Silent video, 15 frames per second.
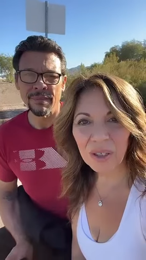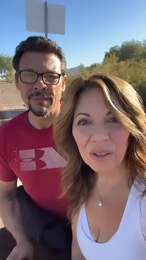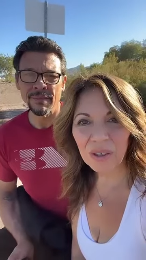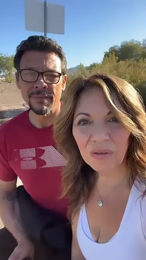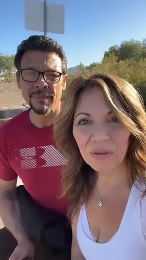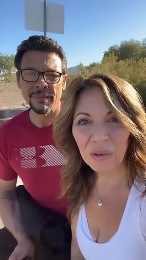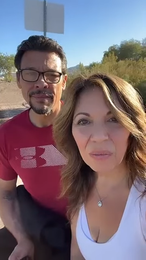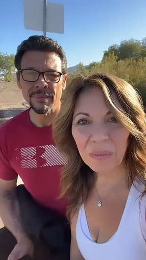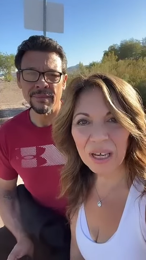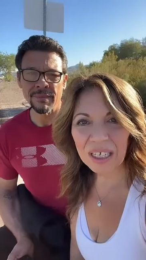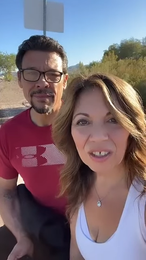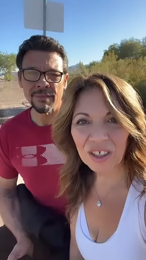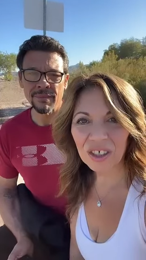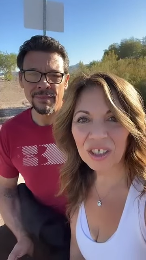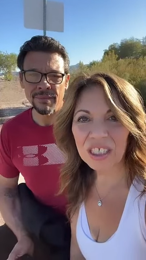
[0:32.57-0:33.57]
Speaker 1: beautiful
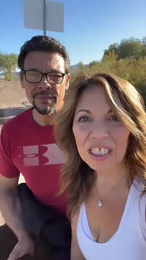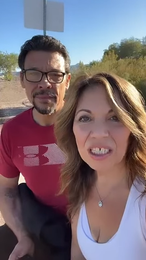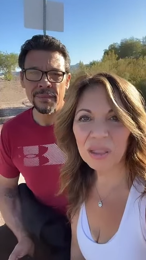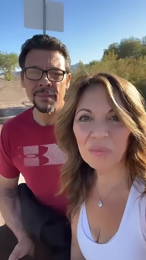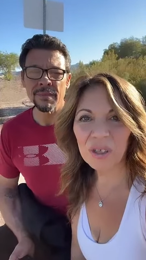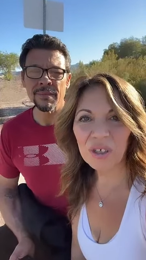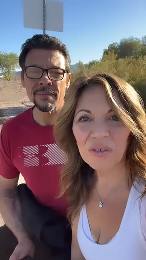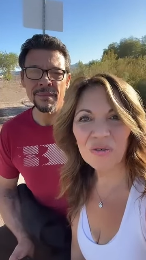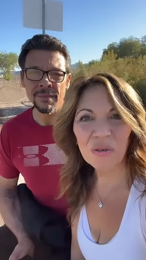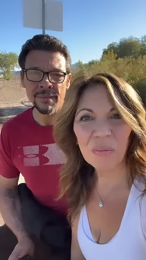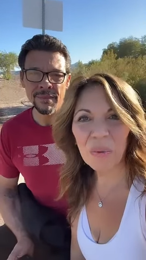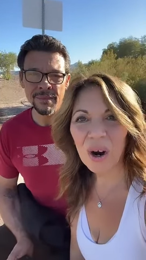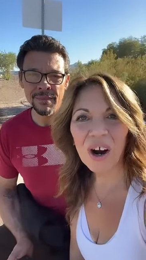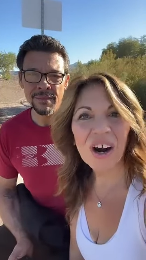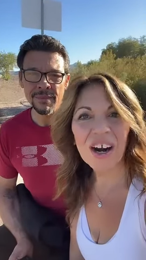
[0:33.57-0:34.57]
bench on this beautiful
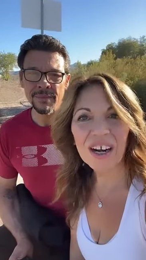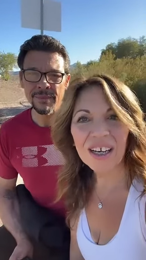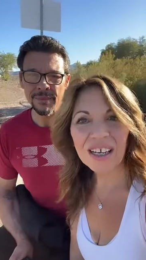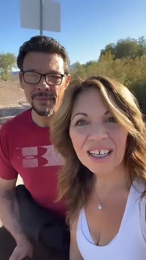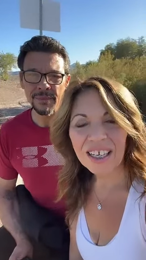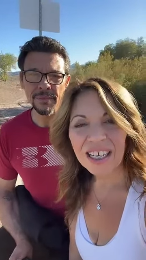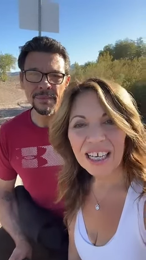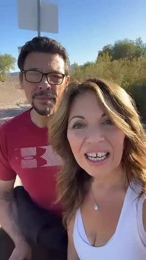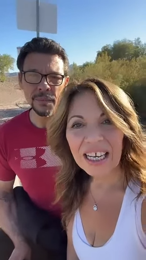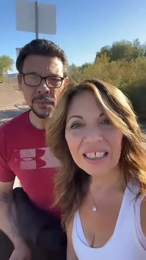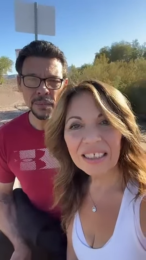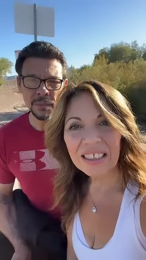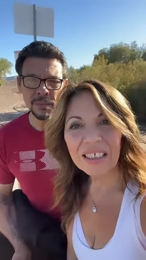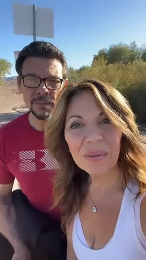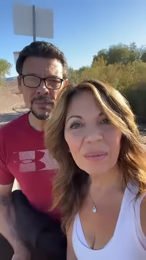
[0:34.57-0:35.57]
park mm.
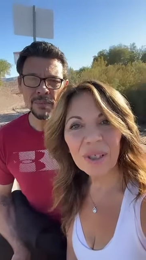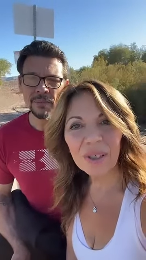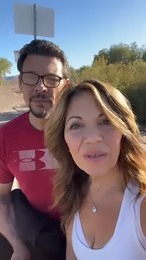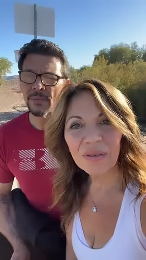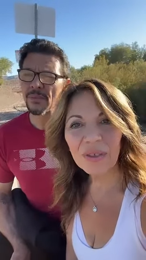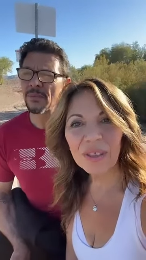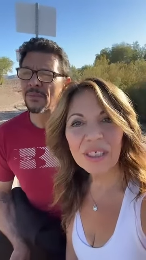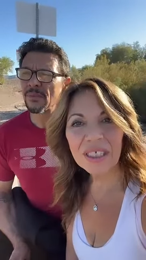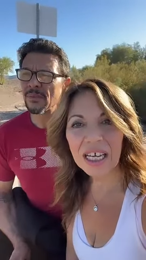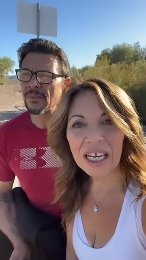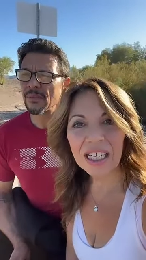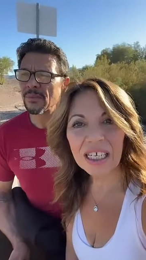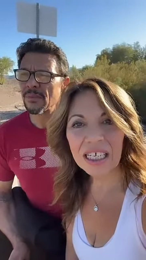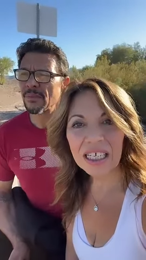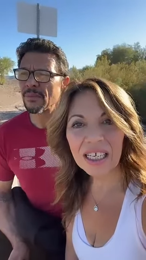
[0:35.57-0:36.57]
in this beautiful
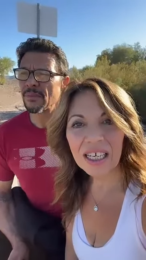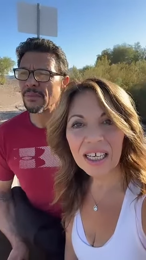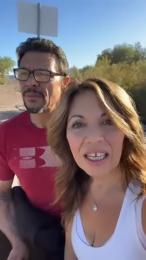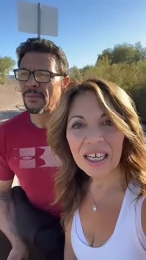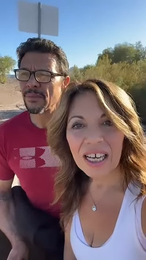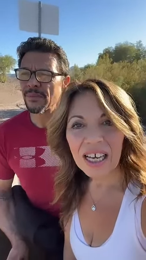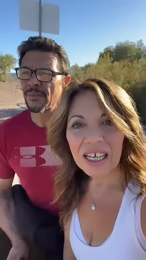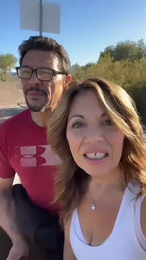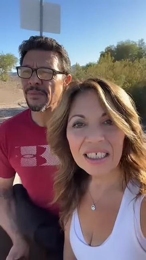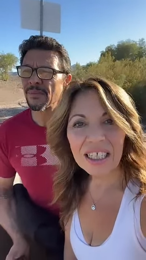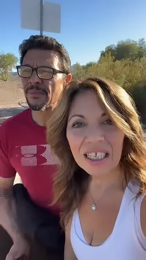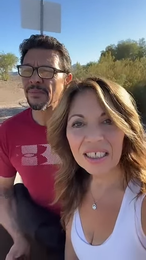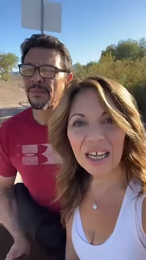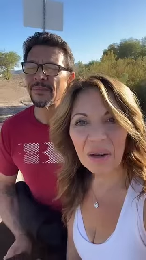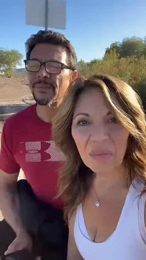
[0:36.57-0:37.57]
sunny
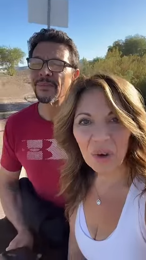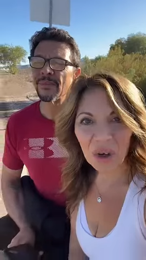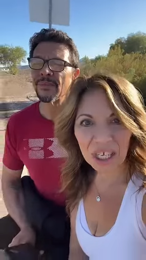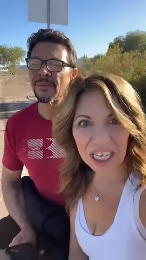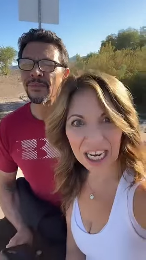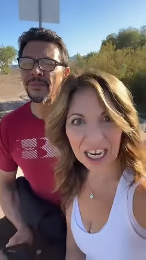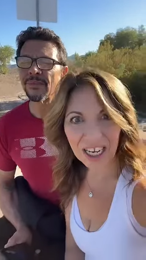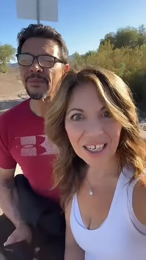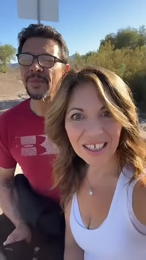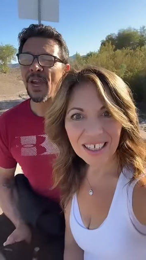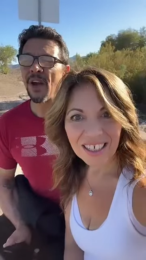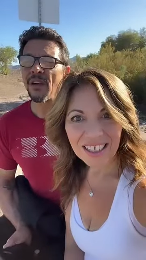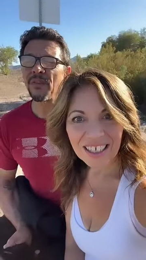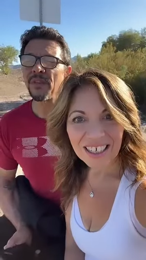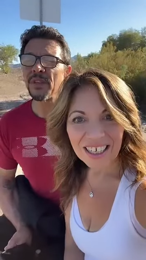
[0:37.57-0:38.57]
Sunday morning.
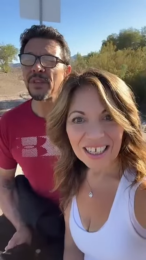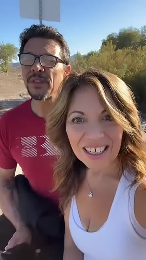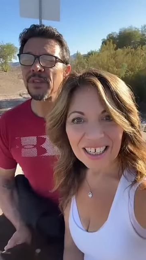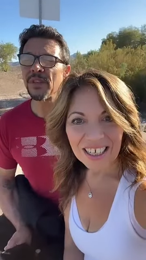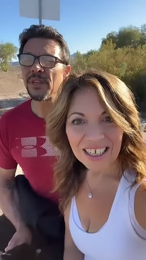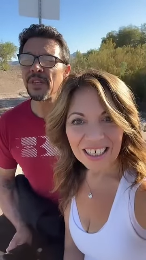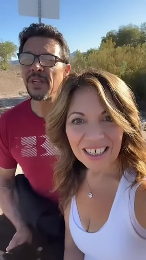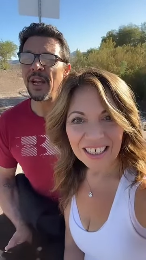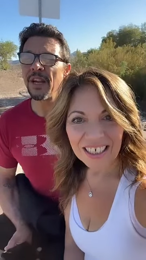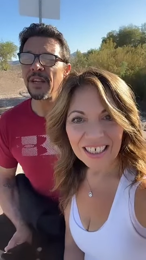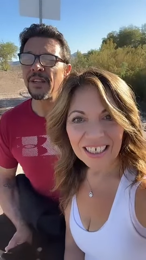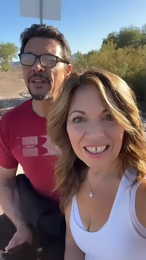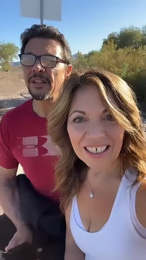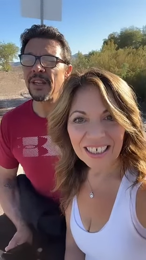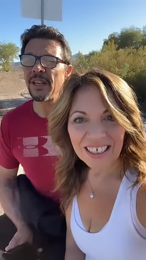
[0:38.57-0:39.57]
Speaker 2: Oh, it feels so good out
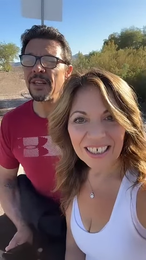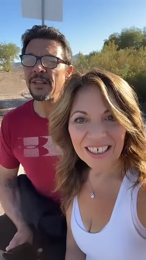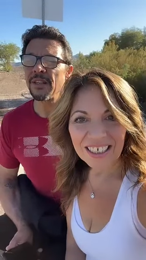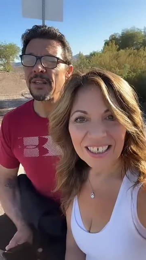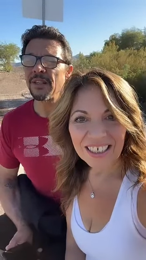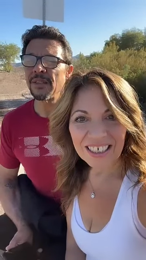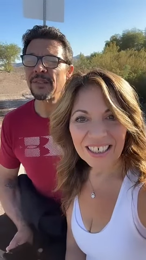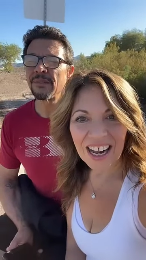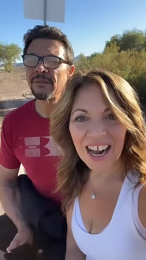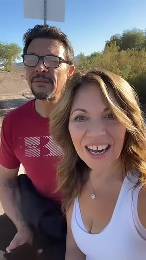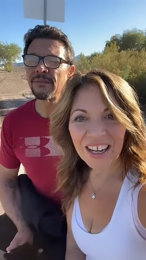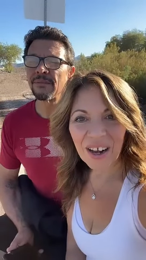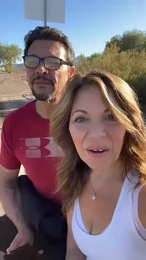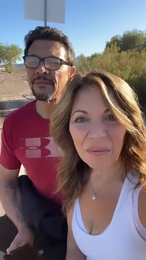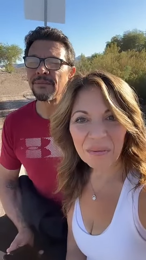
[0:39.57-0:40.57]
here in nature.
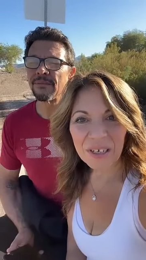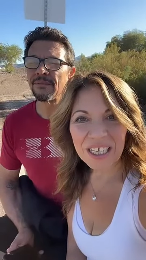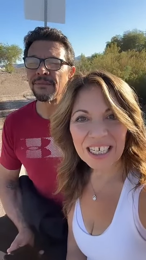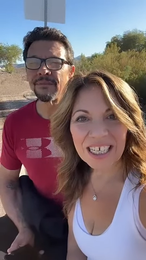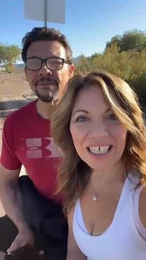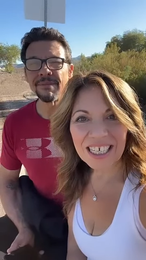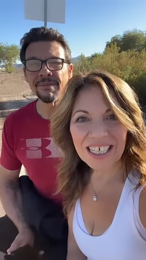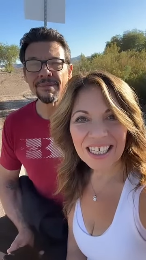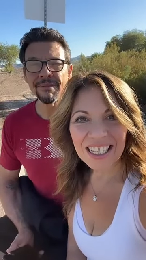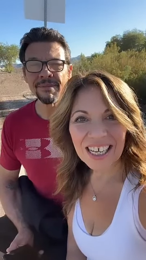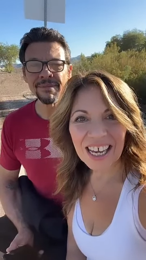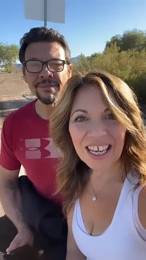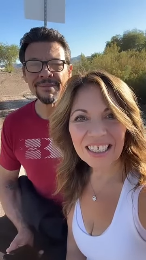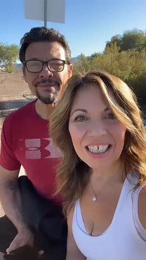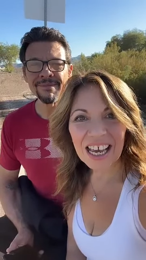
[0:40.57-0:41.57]
Speaker 1: Hi, Aubrey.
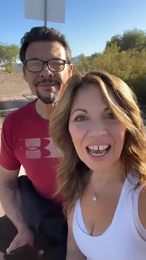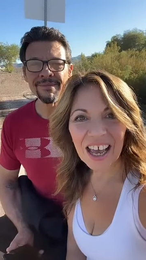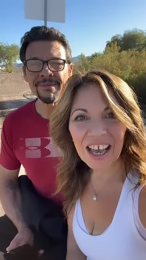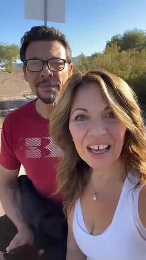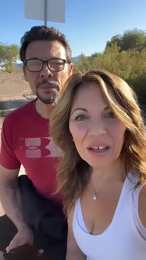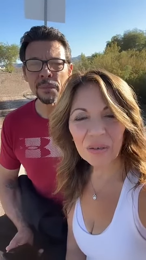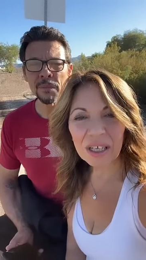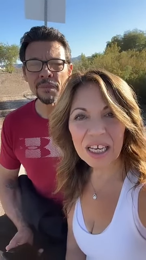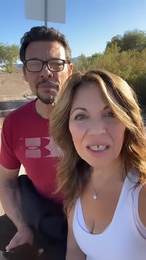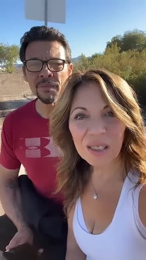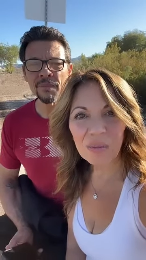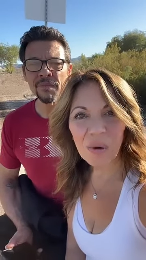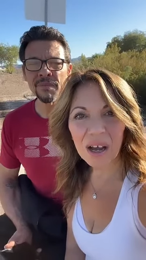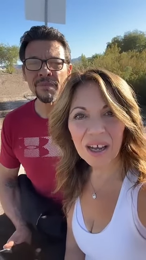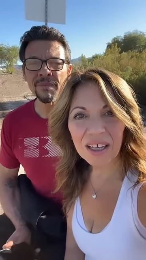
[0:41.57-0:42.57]
And yeah,
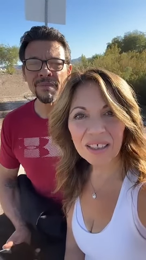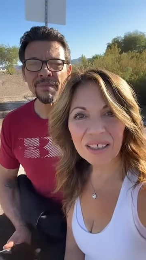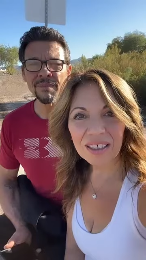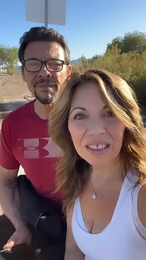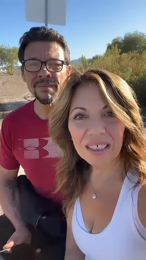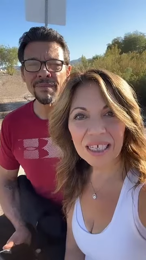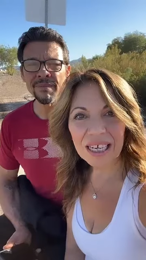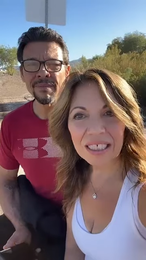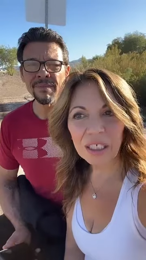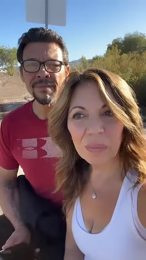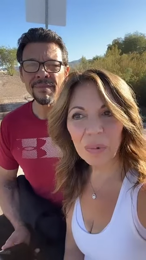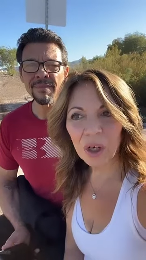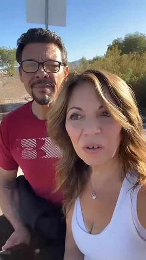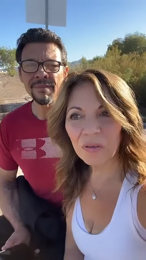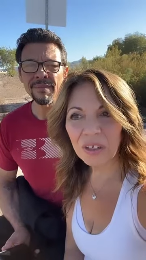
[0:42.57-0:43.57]
guess what? It's
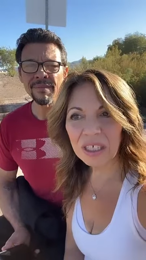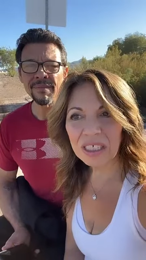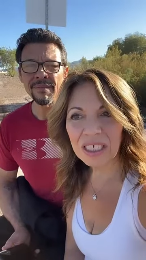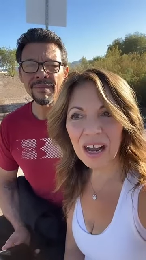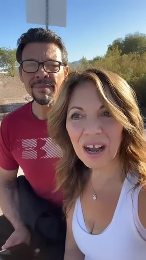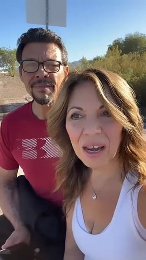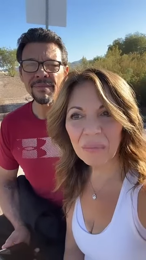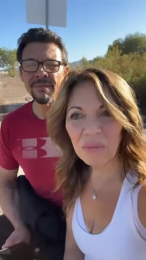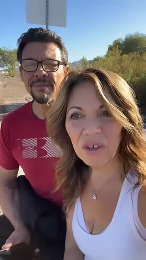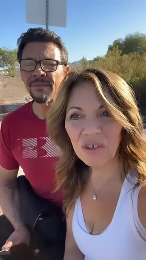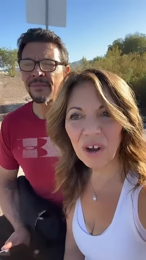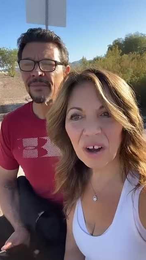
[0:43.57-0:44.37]
perfect time to